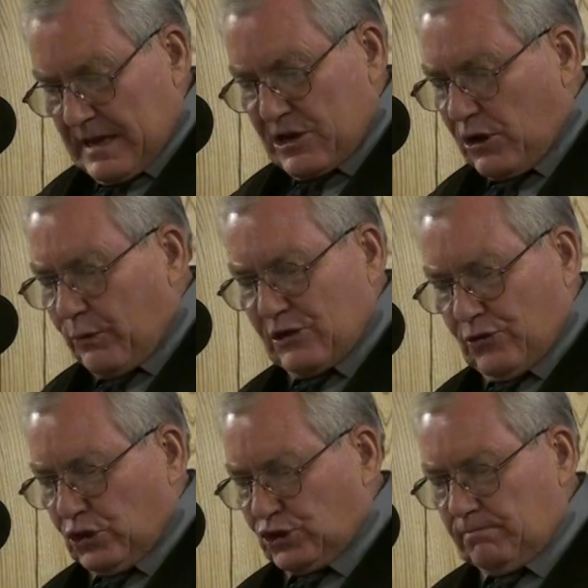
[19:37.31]
You can
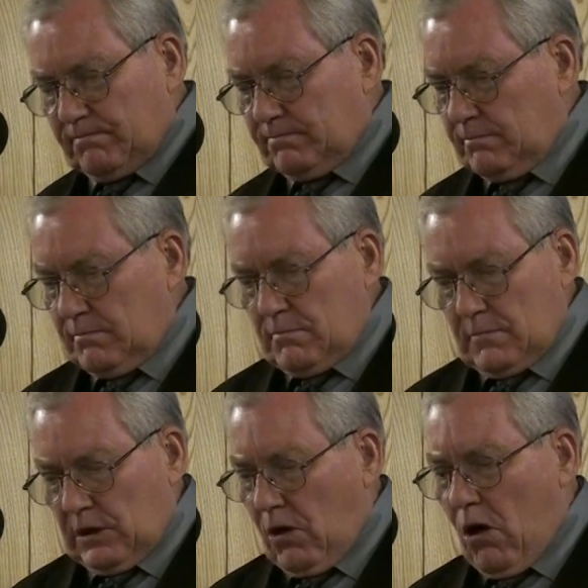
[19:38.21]
research them.
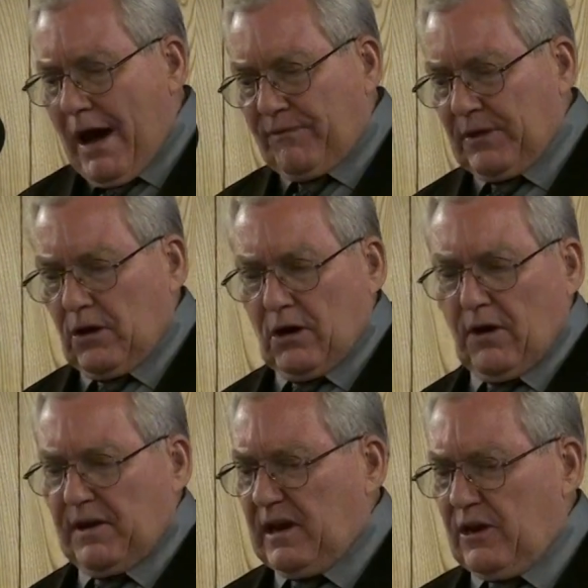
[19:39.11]
They're all out there
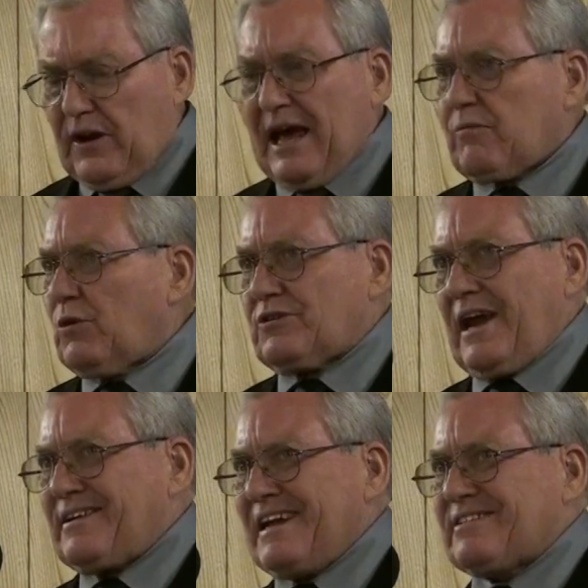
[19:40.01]
on the internet, which
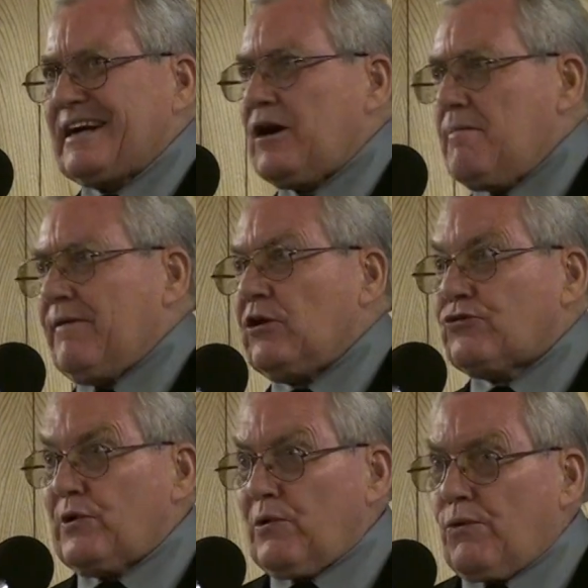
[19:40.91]
doesn't necessarily mean they're
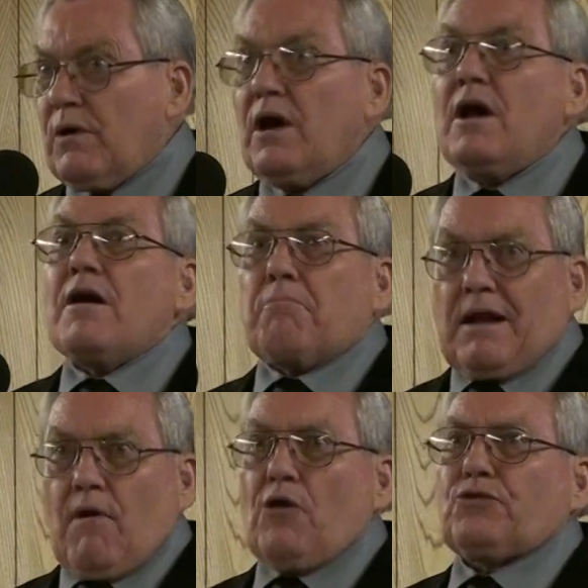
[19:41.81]
true. But
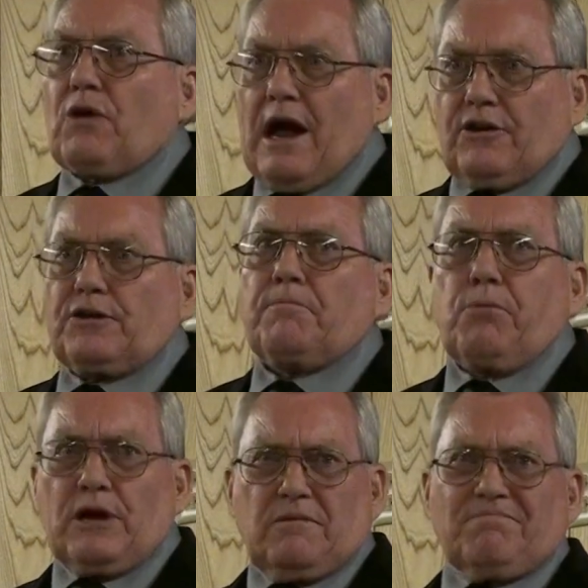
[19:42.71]
I've also gotten some
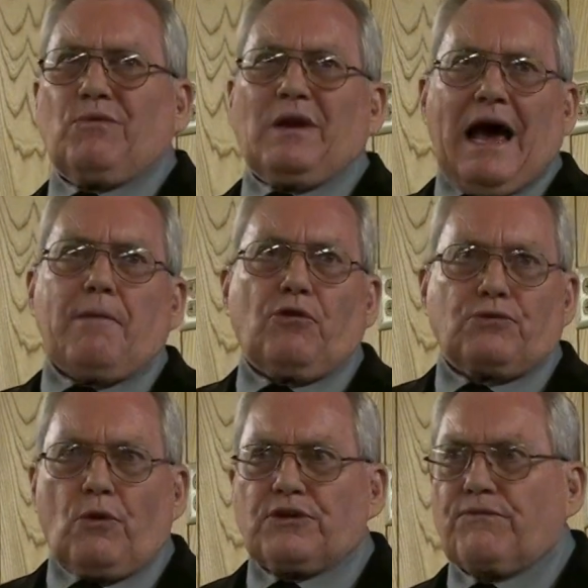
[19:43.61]
pretty reliable
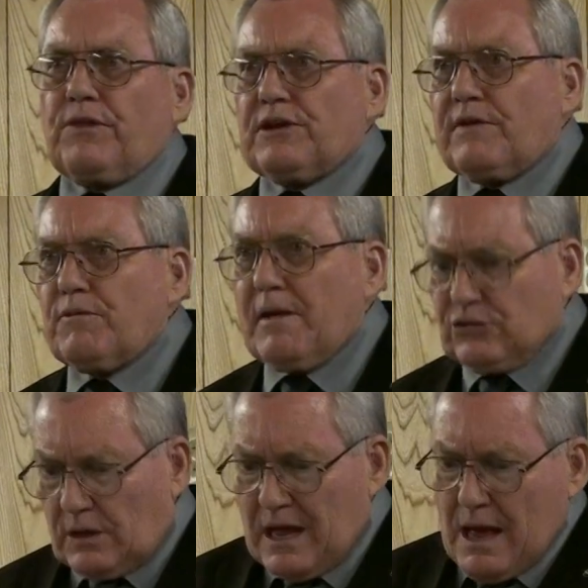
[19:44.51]
sources for this
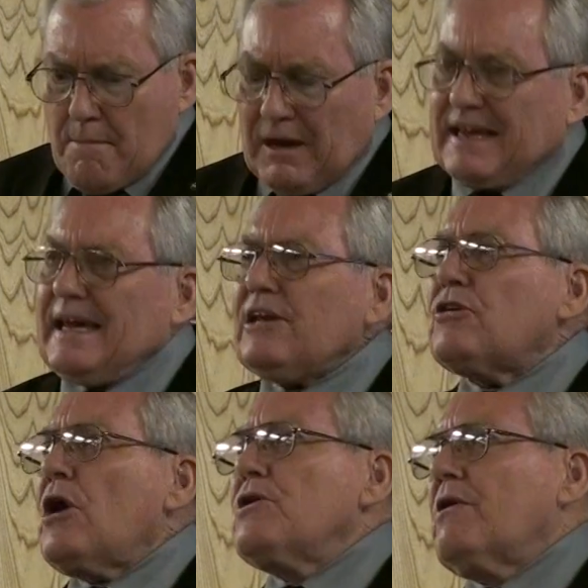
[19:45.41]
information. But
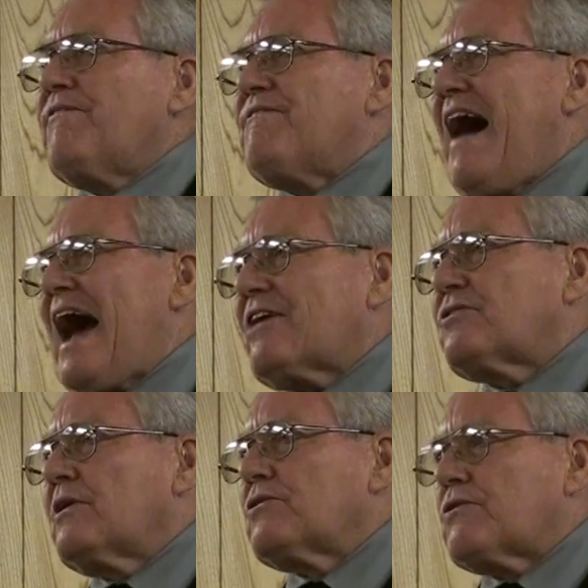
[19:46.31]
get your facts
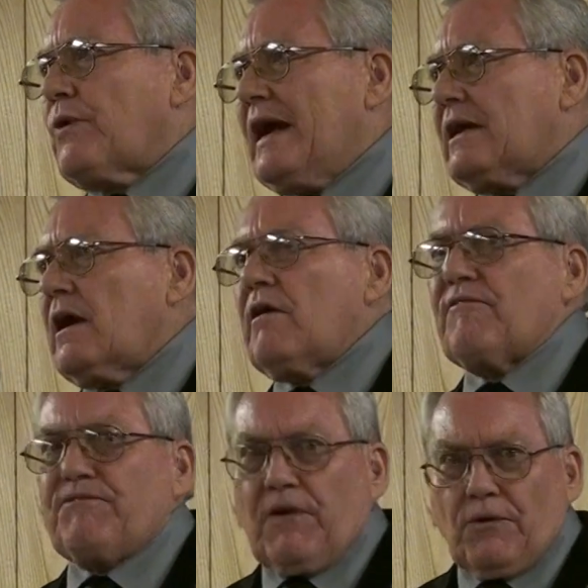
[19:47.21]
straight
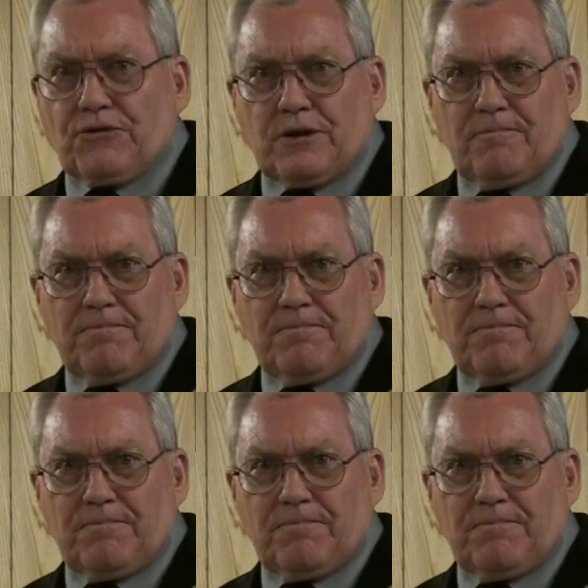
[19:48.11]
first.